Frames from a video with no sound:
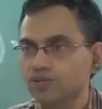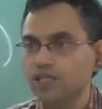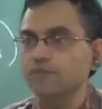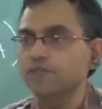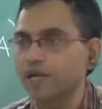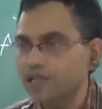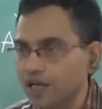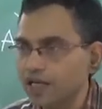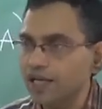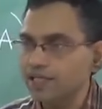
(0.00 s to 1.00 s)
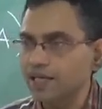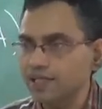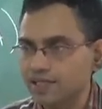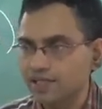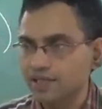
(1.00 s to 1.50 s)
some special cases,
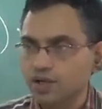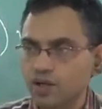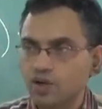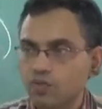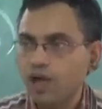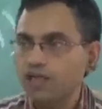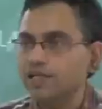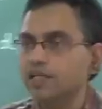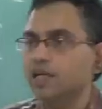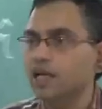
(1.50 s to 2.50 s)
what does it